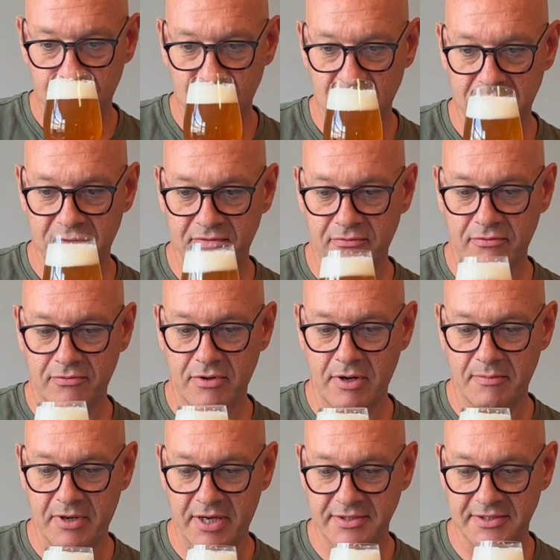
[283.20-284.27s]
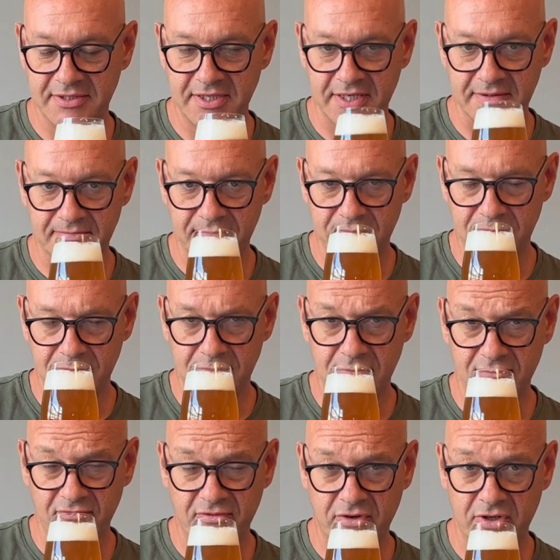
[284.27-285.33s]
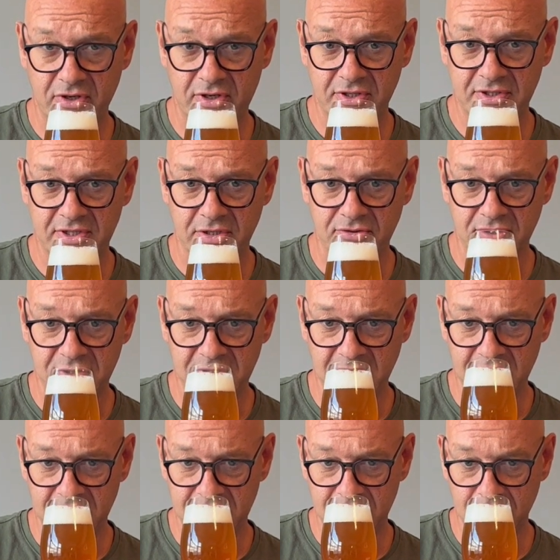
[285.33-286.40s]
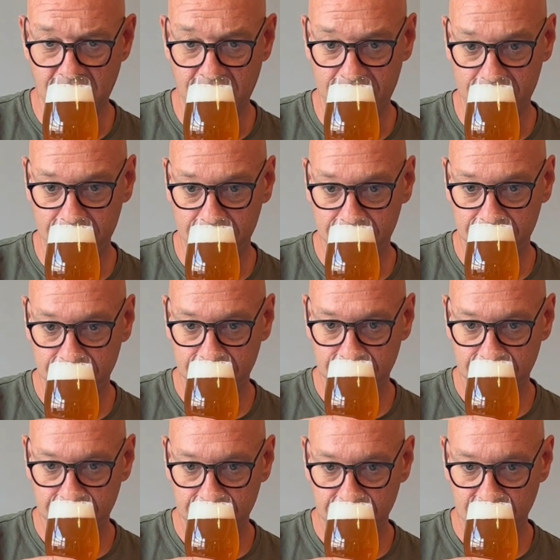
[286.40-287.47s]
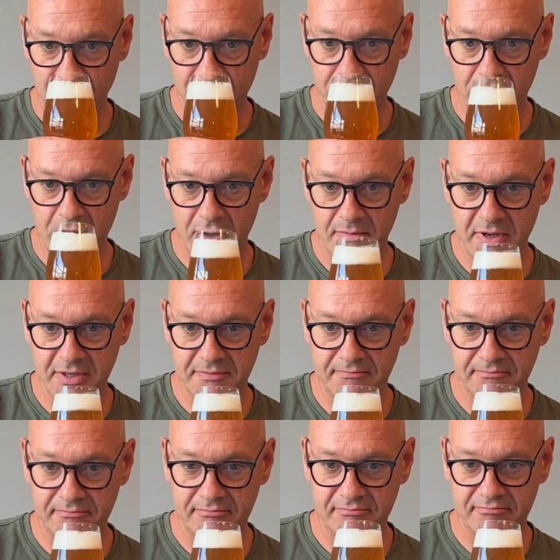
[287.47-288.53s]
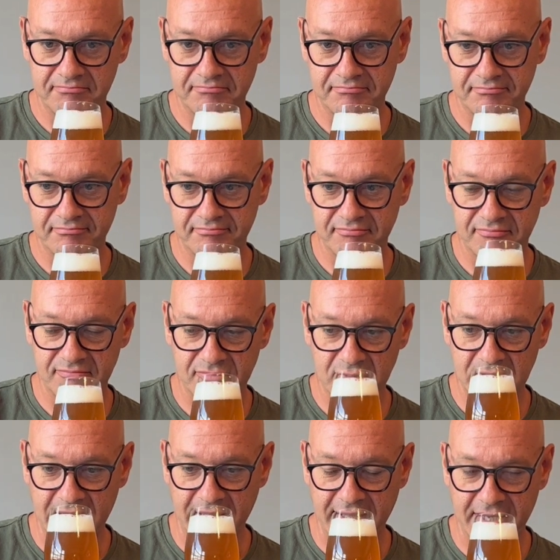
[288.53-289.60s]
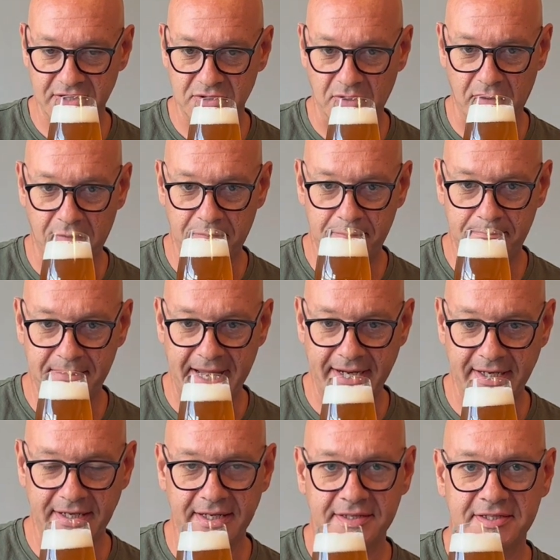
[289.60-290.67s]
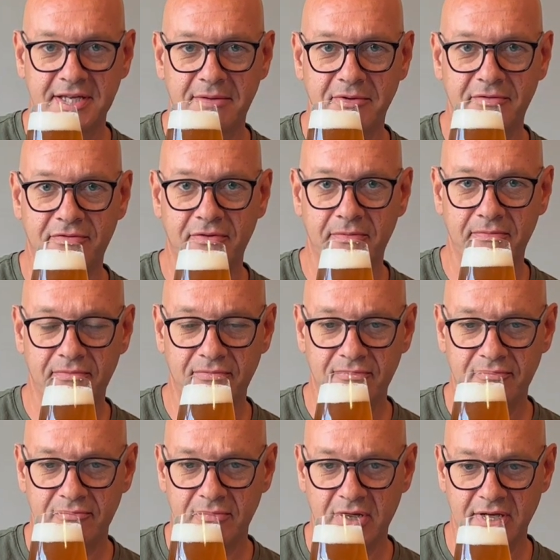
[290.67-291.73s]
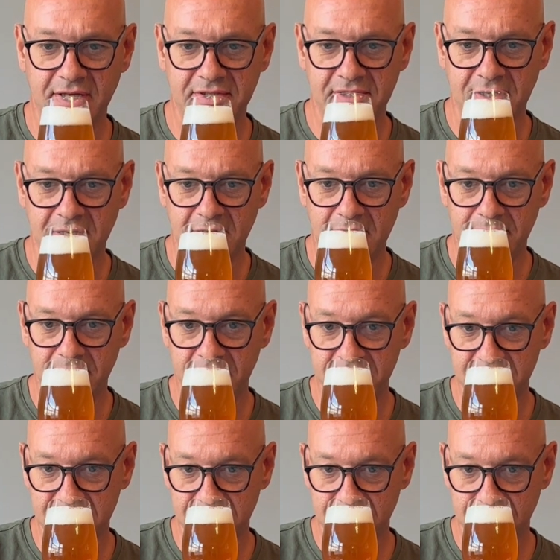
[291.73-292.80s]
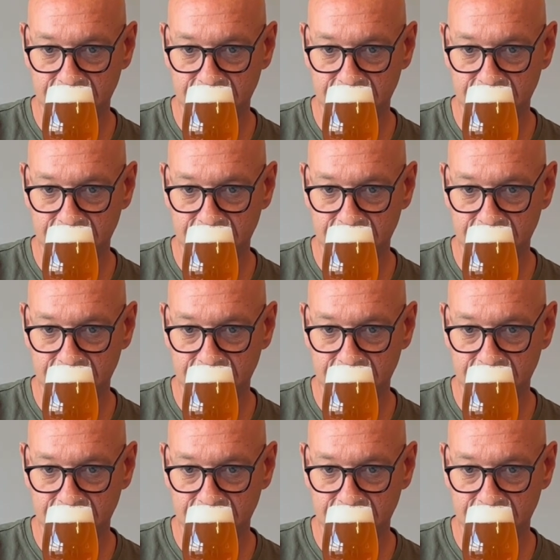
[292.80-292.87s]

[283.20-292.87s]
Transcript: terms of aroma, as I said, very nice citrusy sort of aroma. Get that sort of dankness coming from, I guess, the Columbus.